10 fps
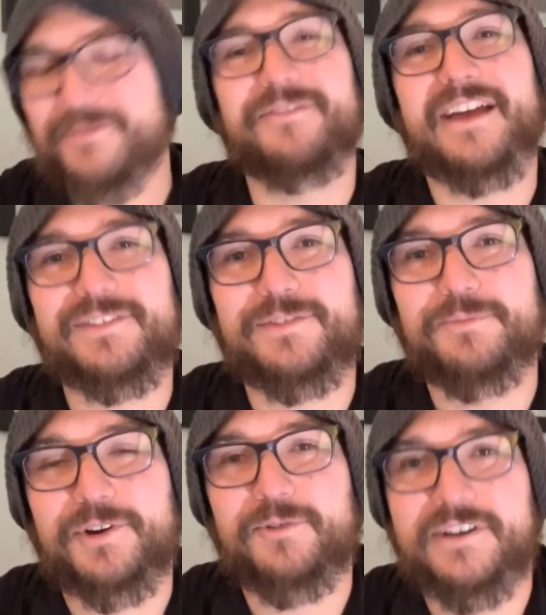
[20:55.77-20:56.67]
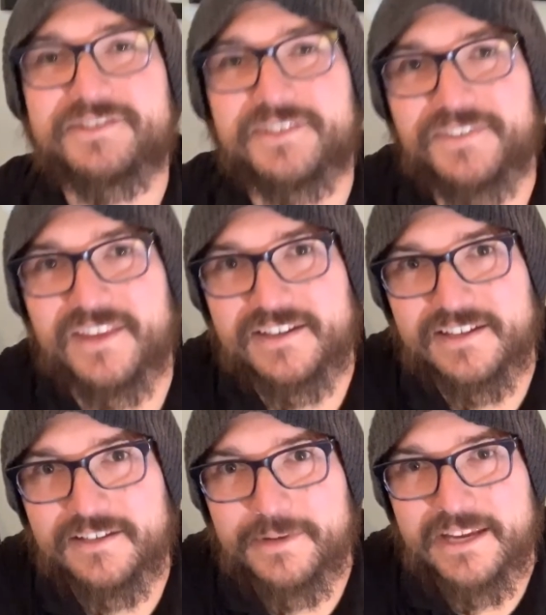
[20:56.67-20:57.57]
some more questions that need to
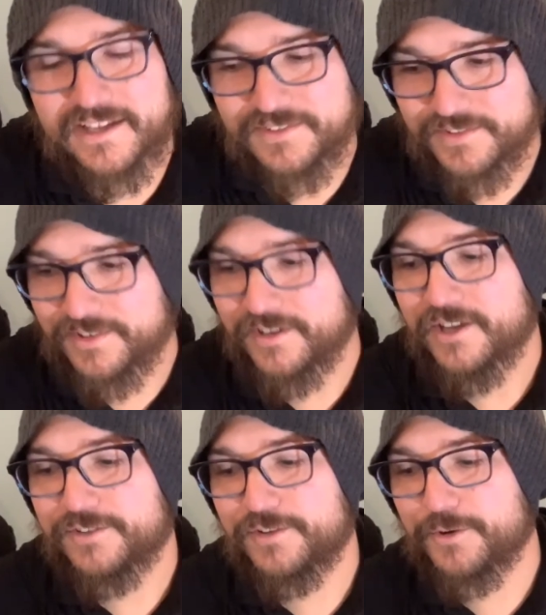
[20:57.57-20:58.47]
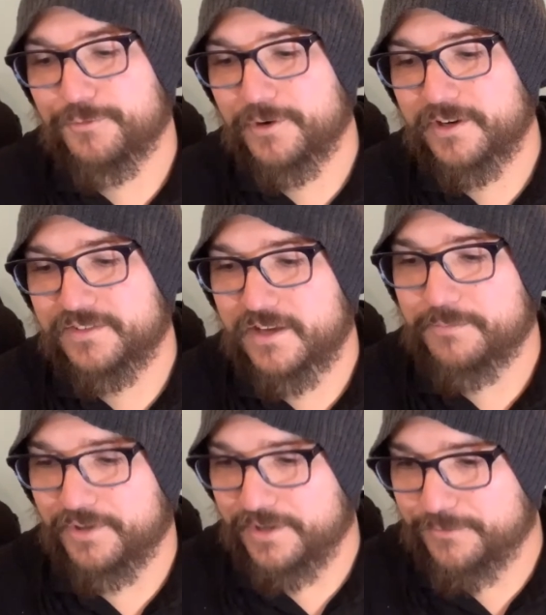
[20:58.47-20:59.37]
be answered. So, for example,
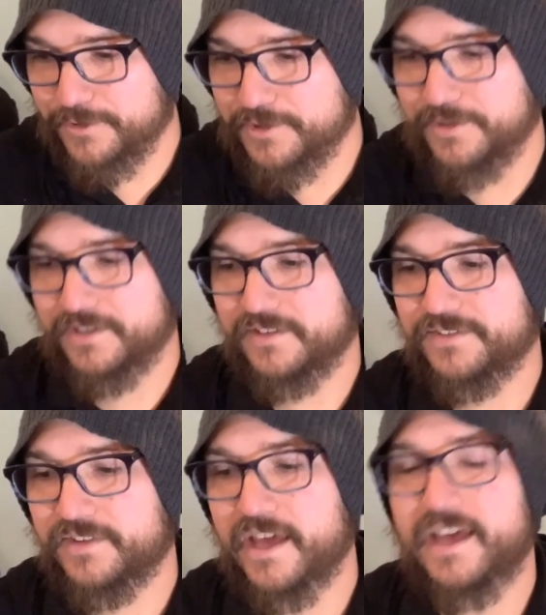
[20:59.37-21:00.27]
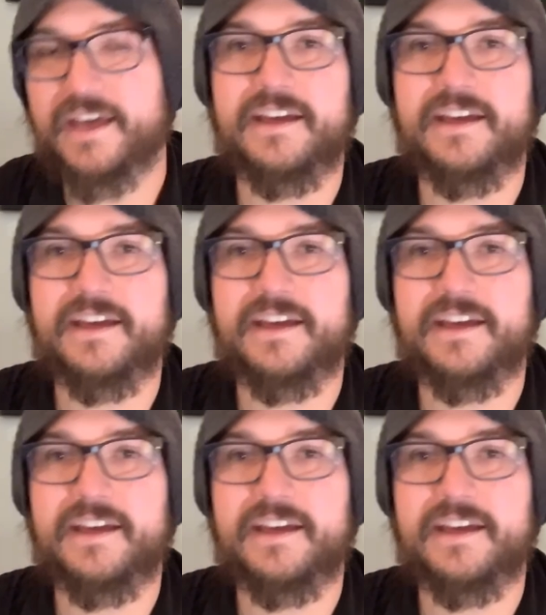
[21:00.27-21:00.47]
if you're going to say,